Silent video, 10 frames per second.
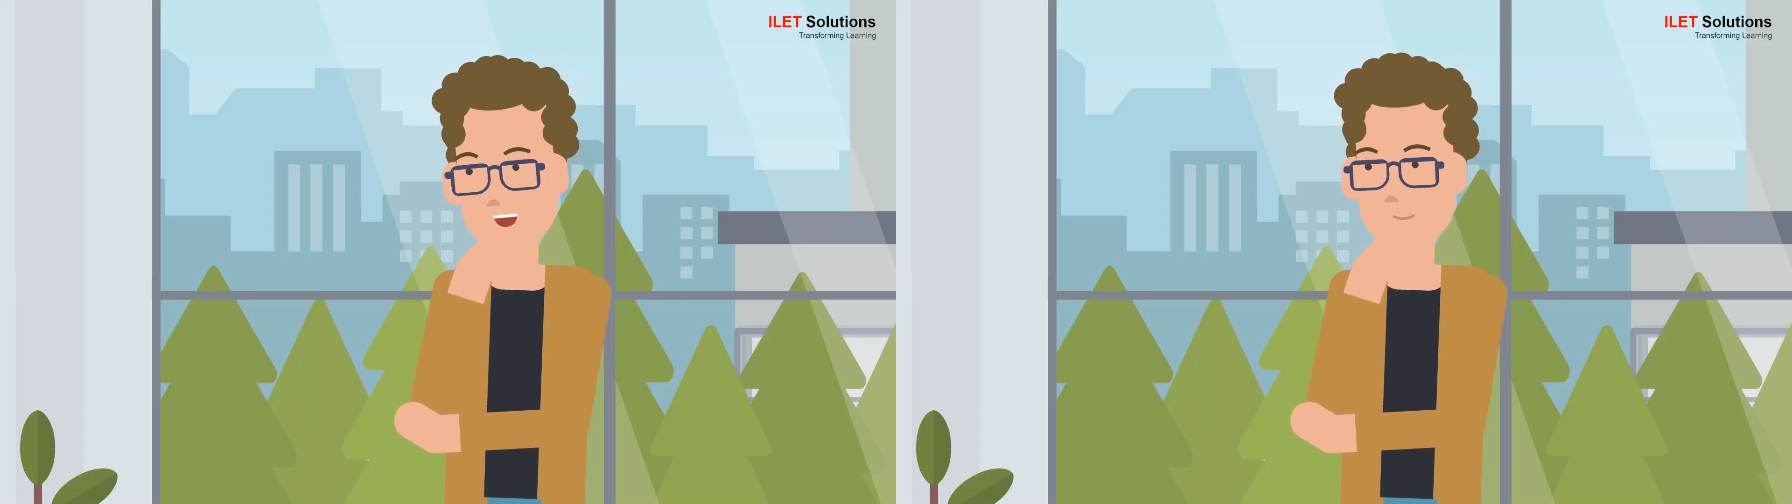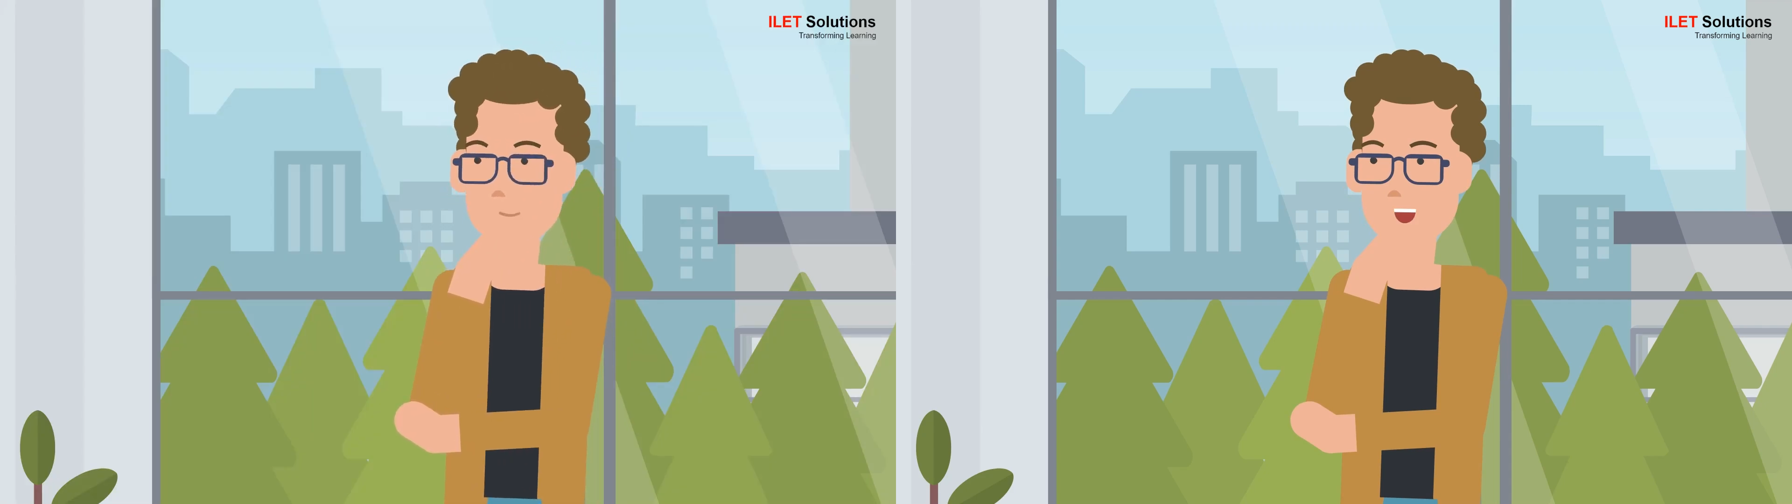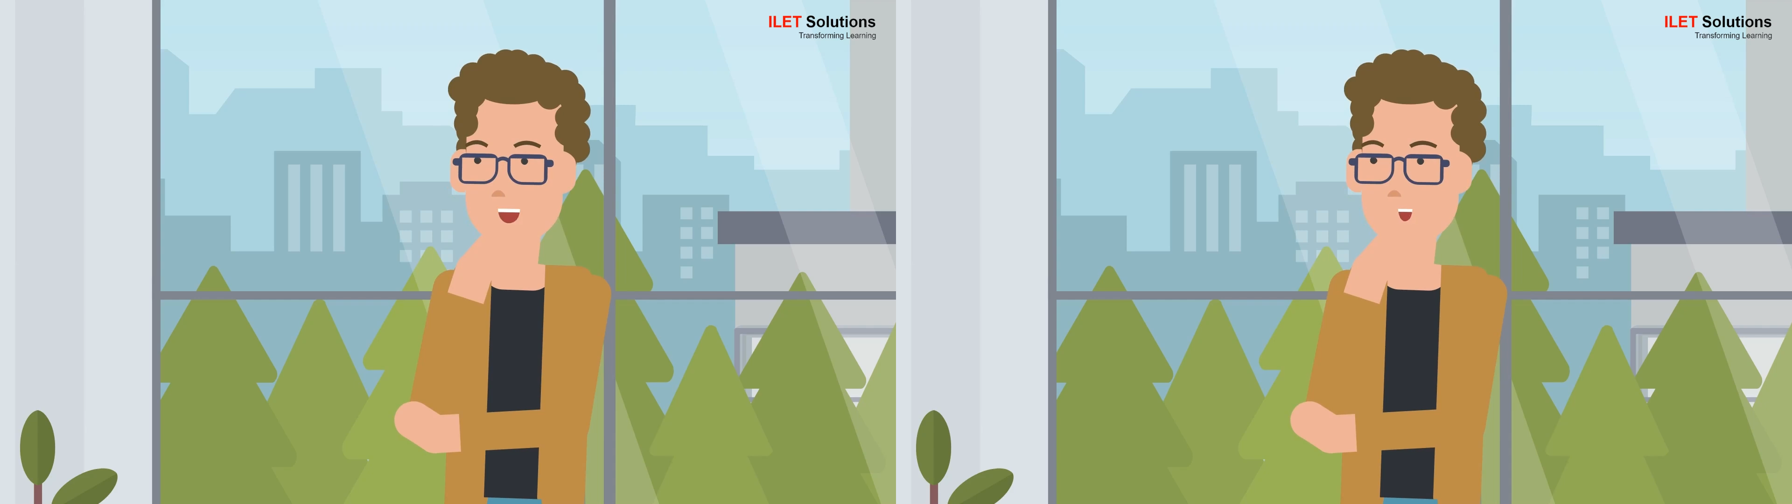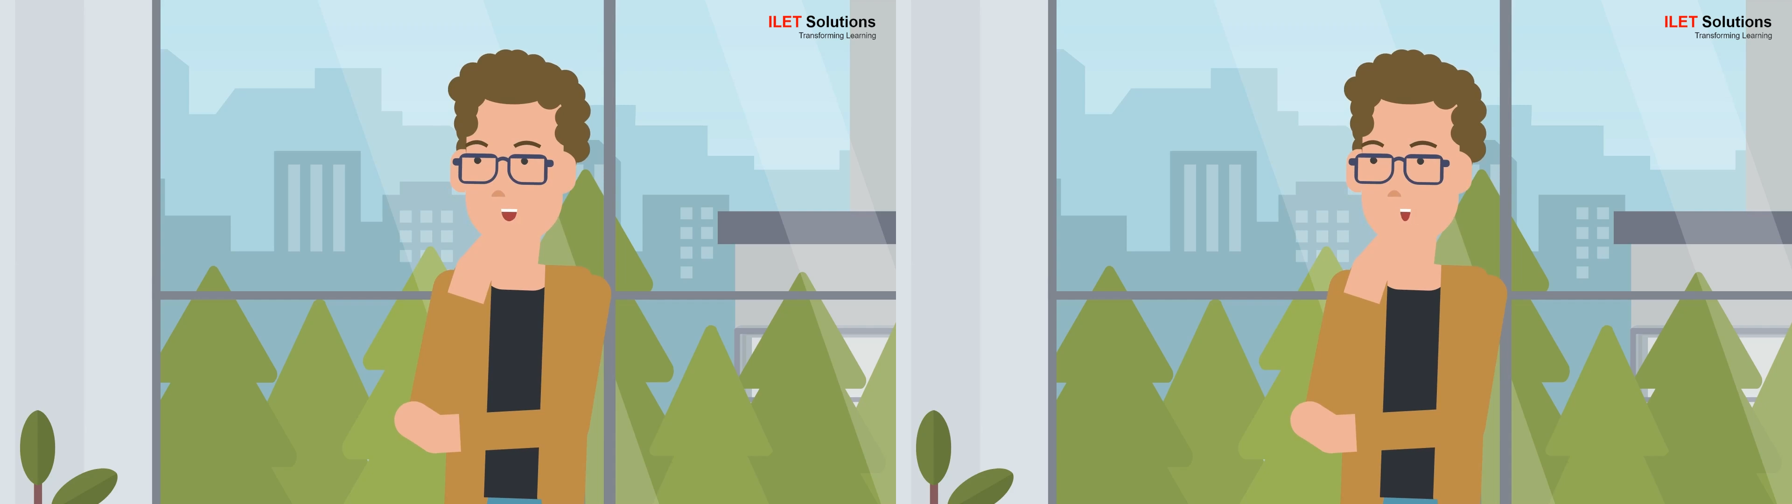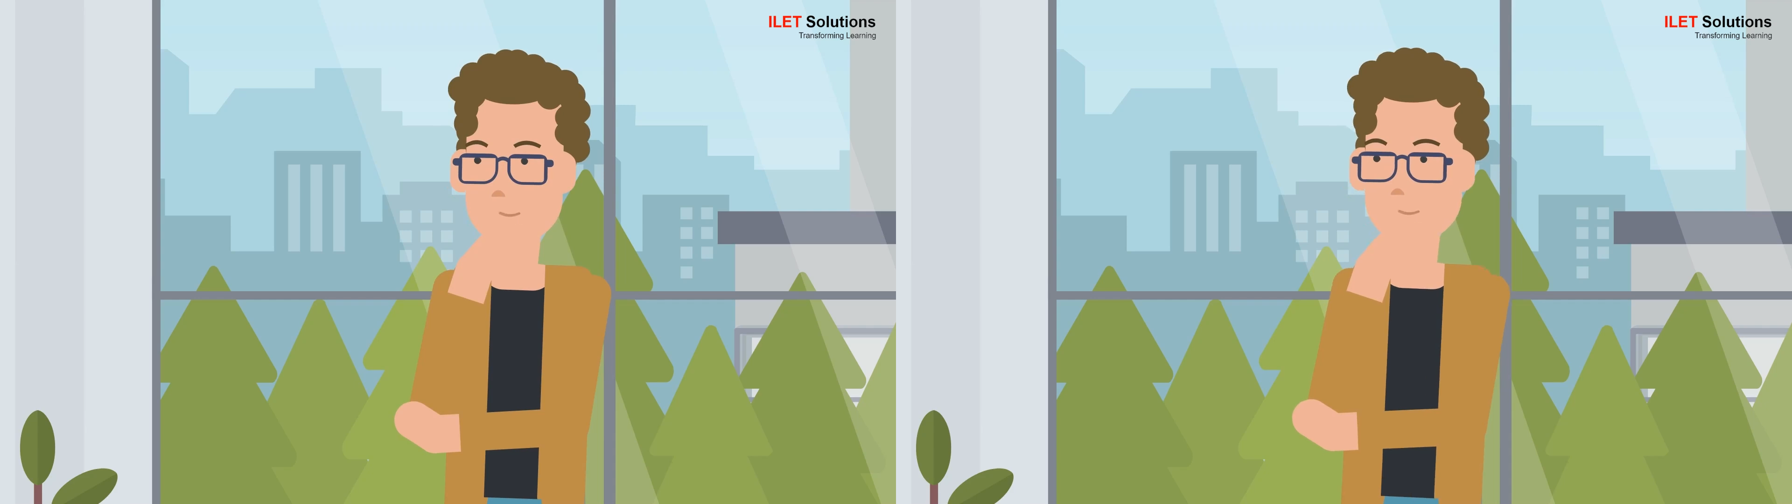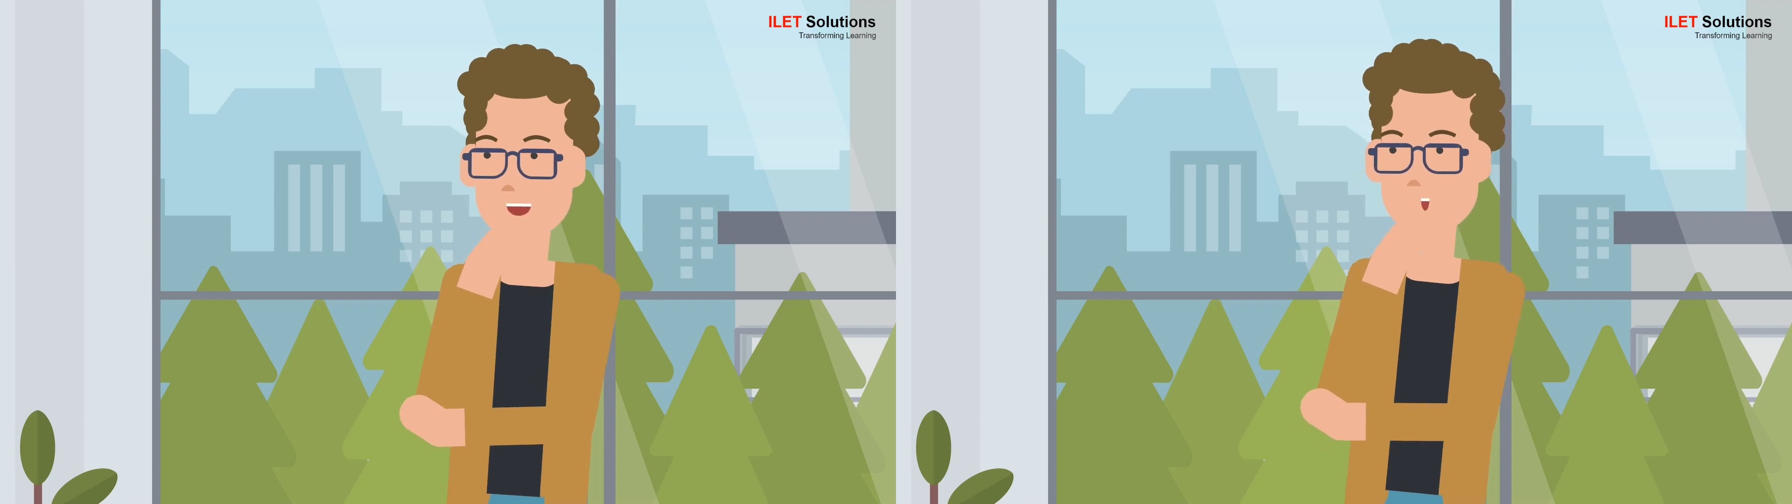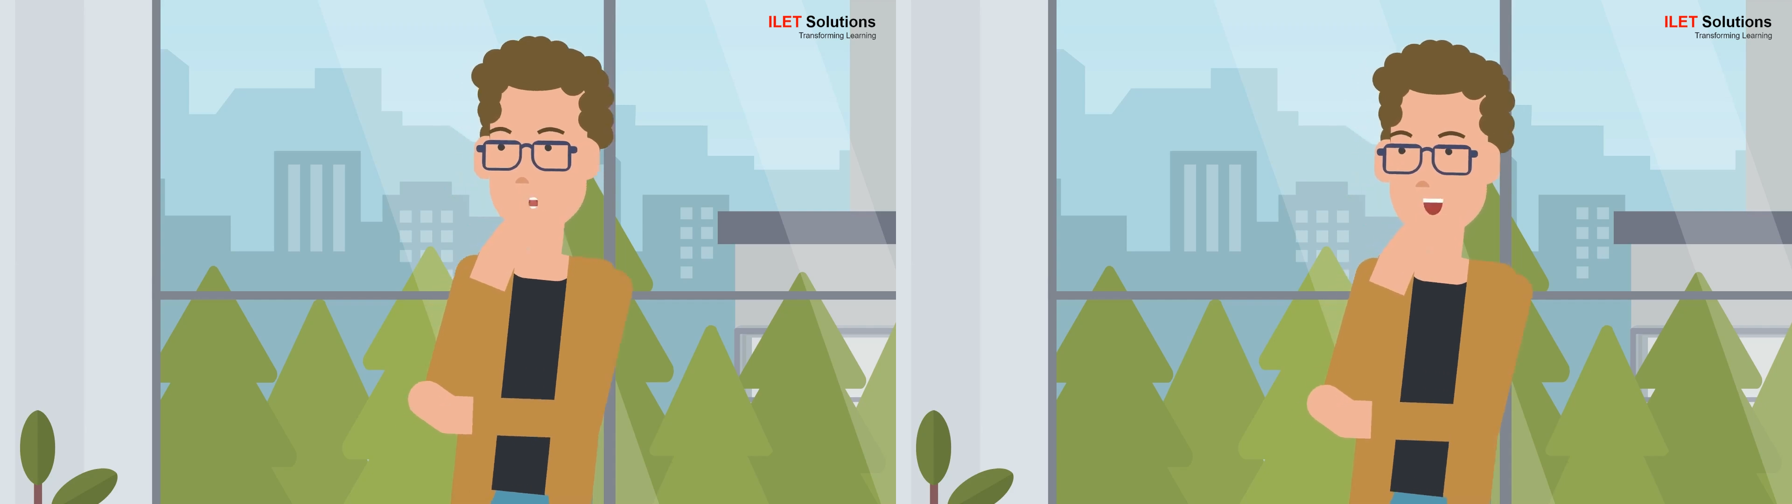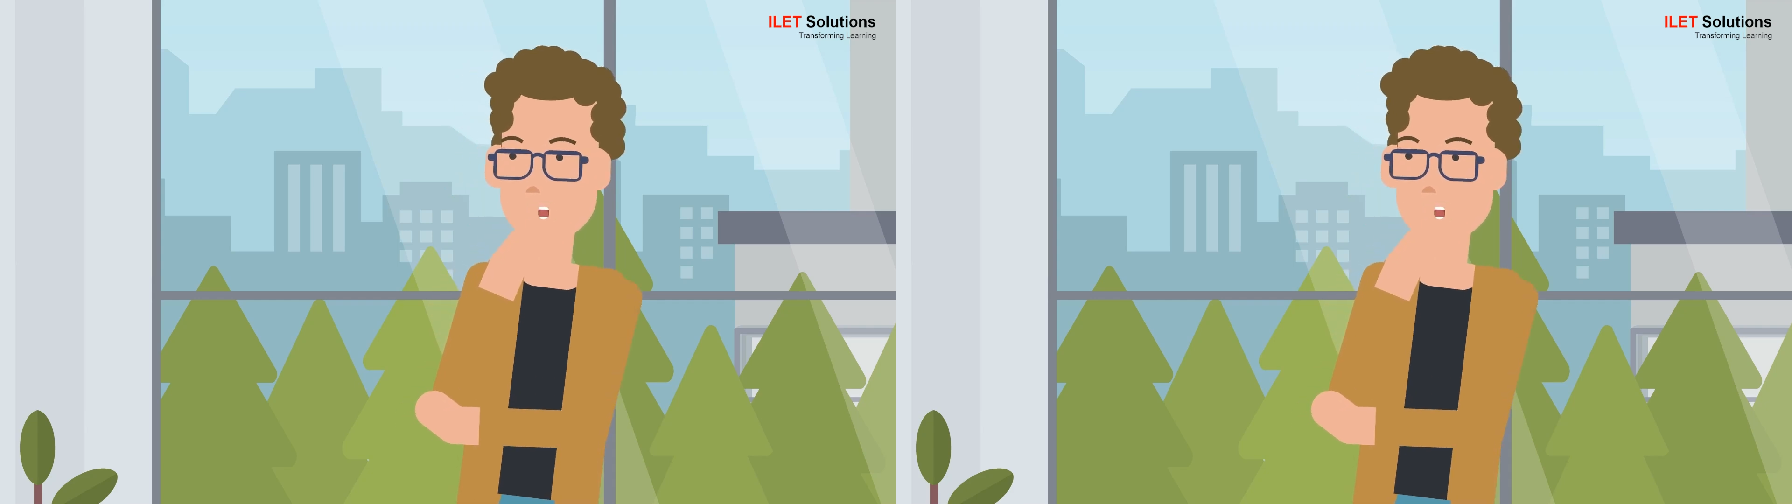teaches you how to use Python